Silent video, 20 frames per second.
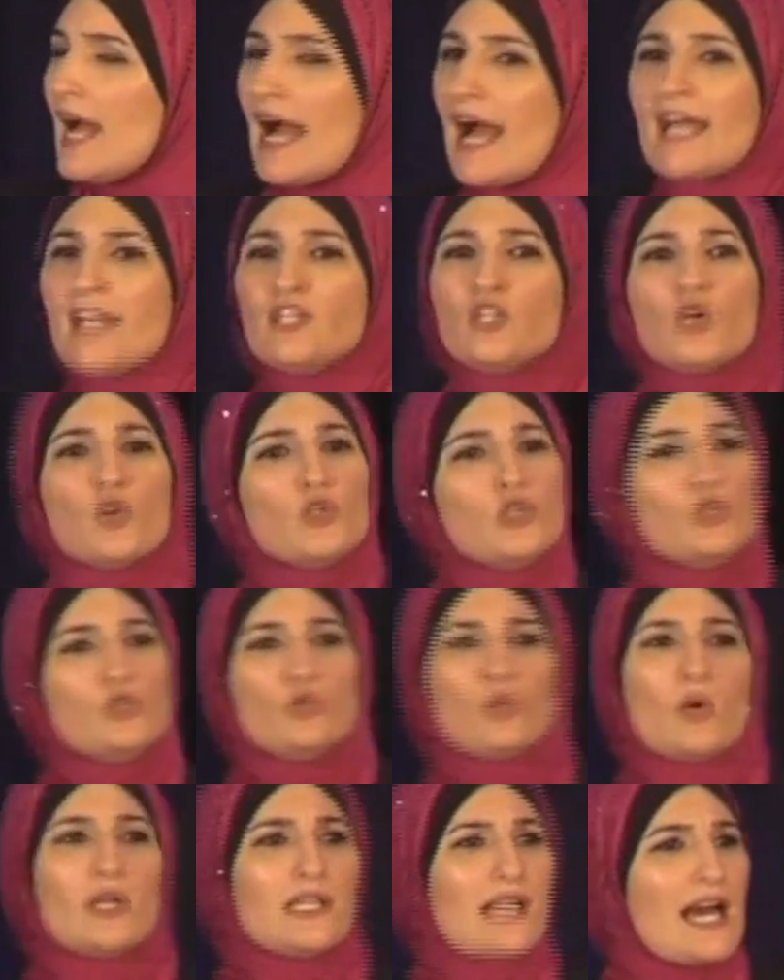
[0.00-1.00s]
I know you
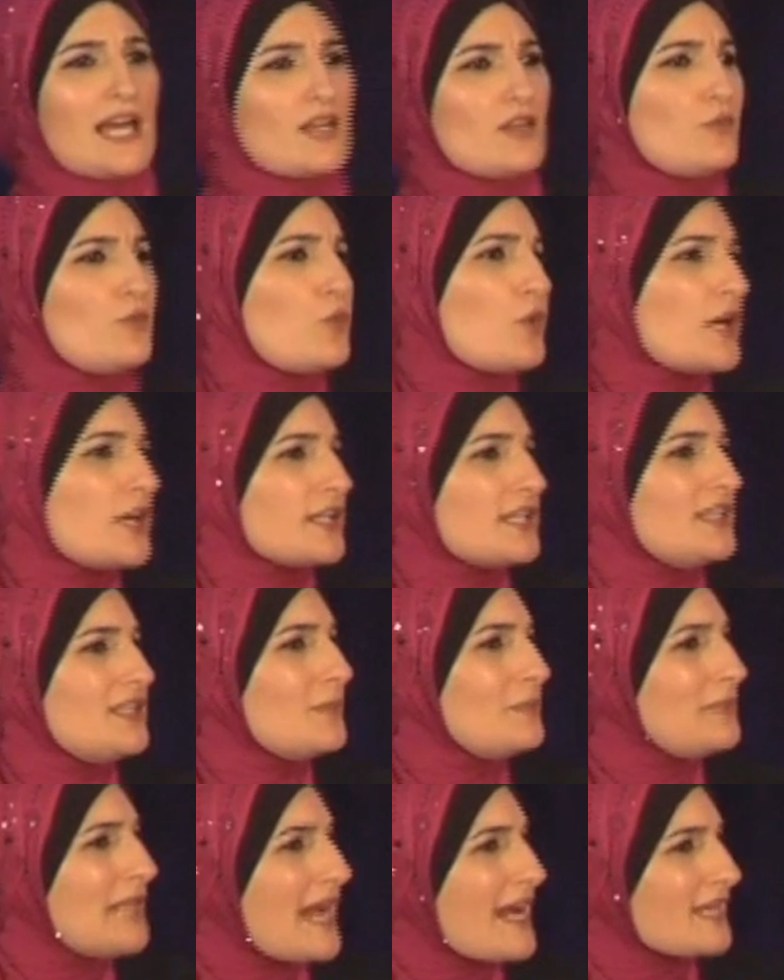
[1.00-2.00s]
do a lot of work in
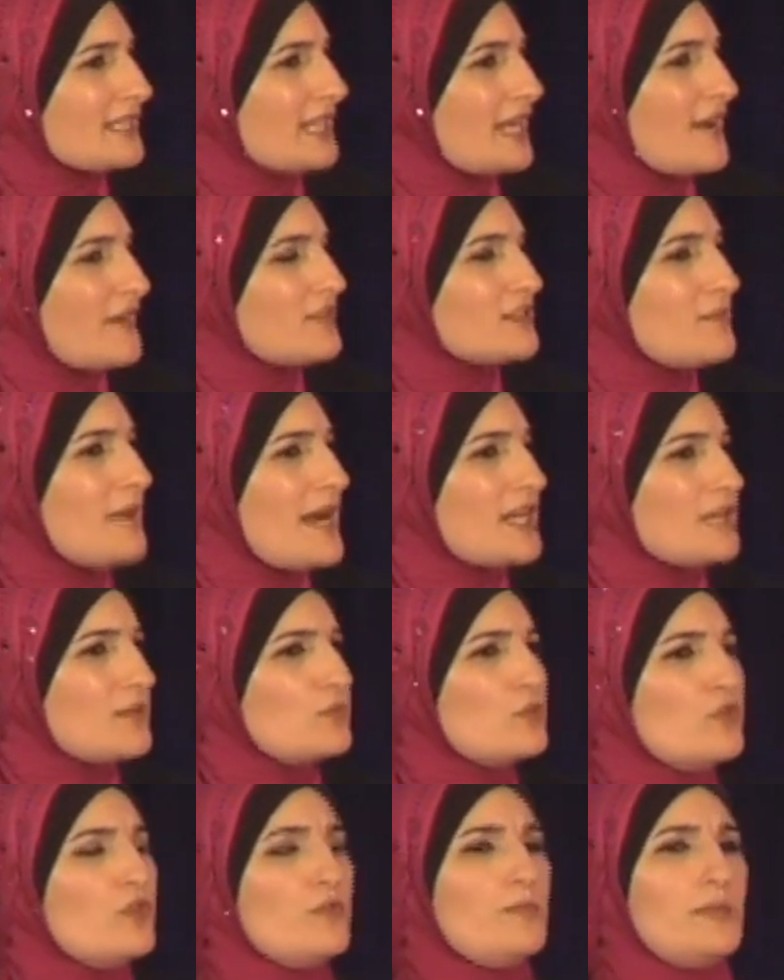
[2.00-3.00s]
the Black Lives Matter
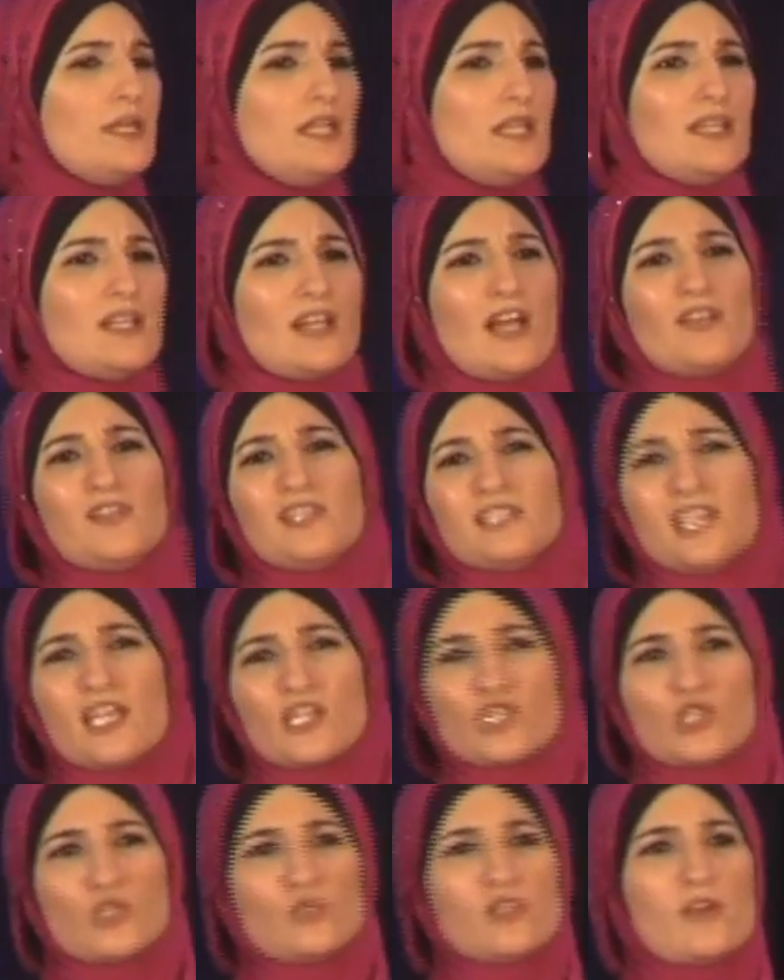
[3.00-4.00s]
movement and on these
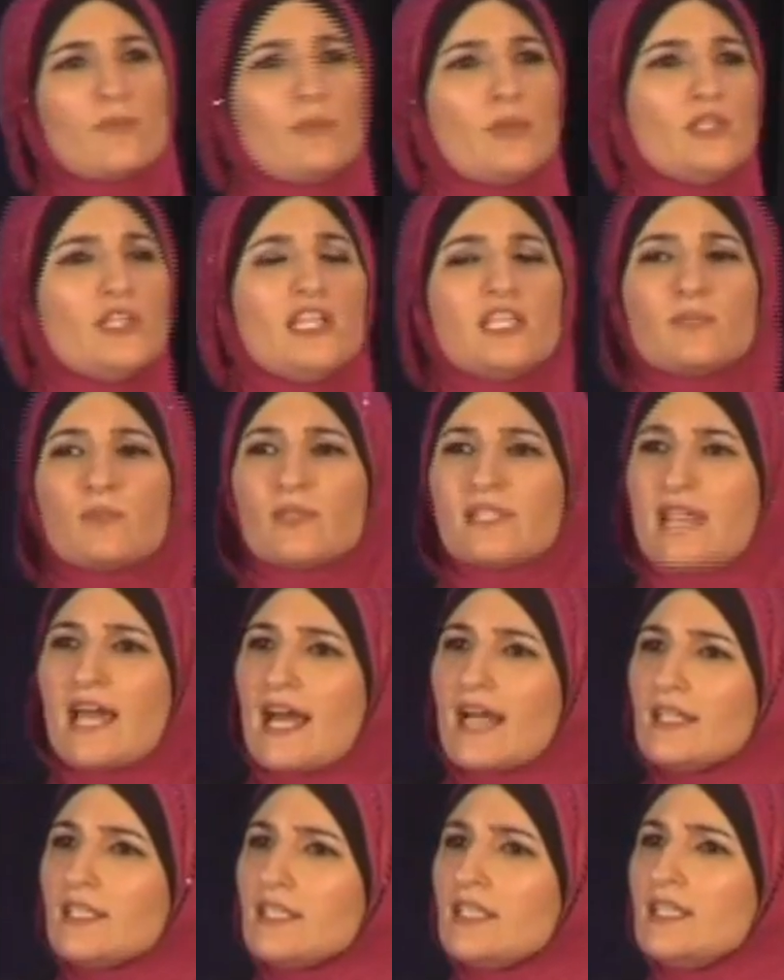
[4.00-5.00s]
issues of police
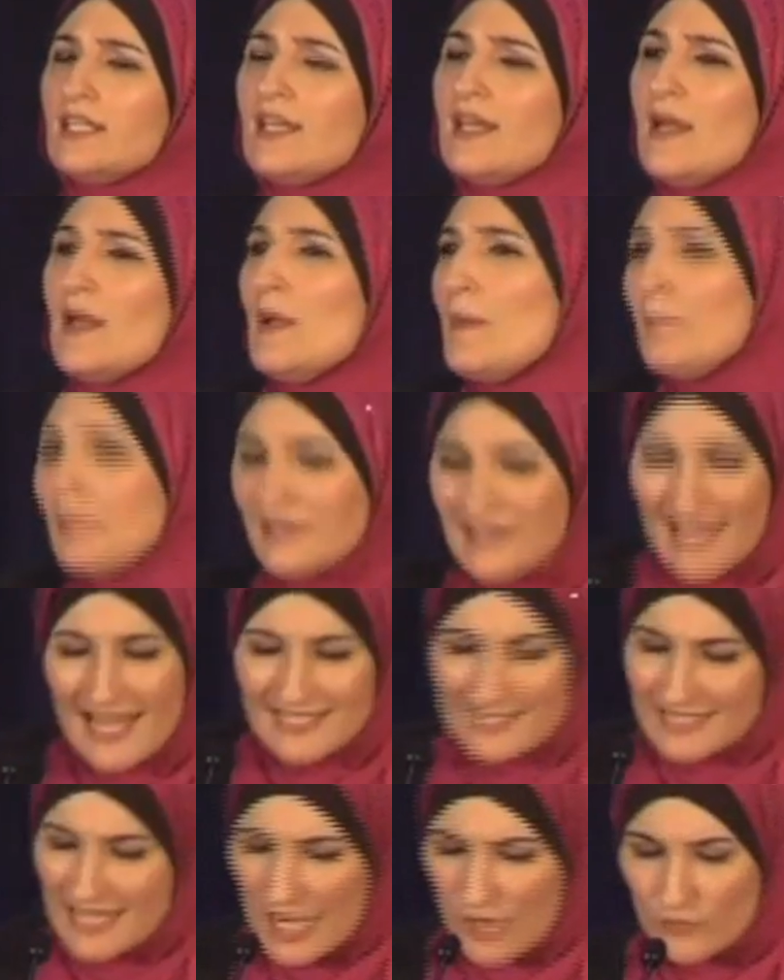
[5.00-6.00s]
brutality, but
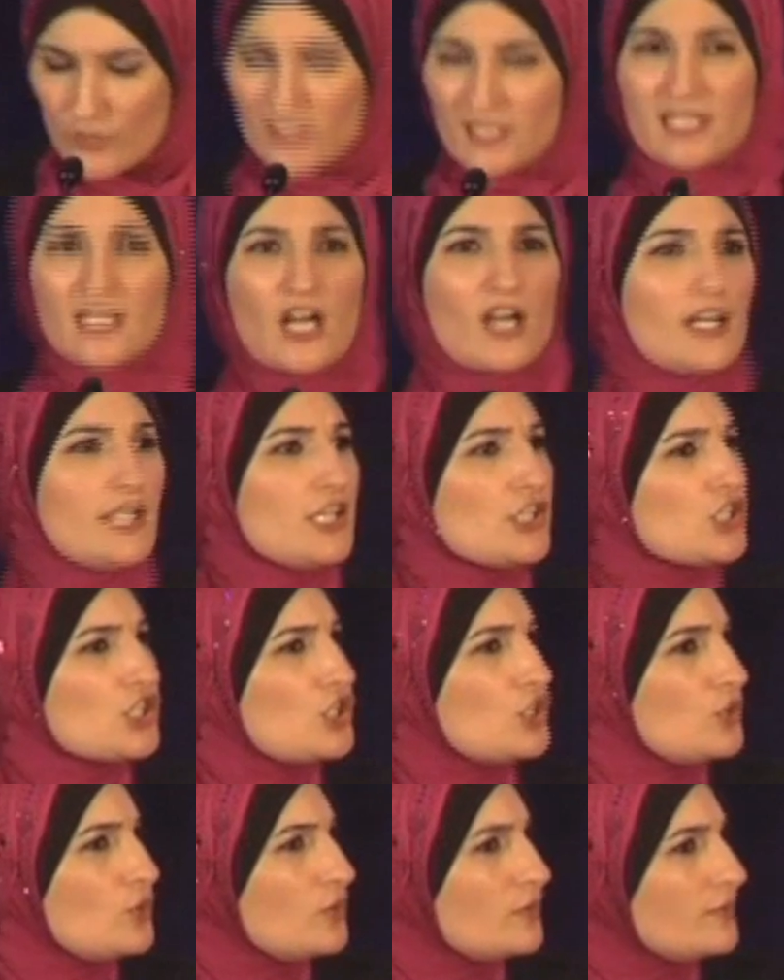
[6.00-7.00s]
that's not really our
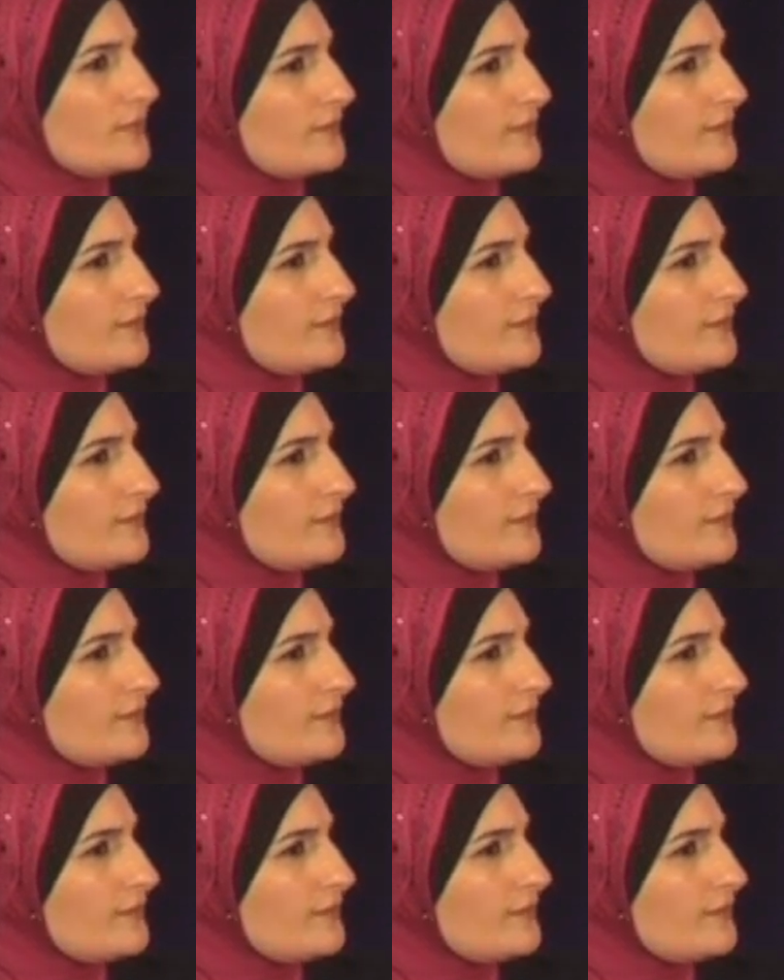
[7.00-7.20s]
issue."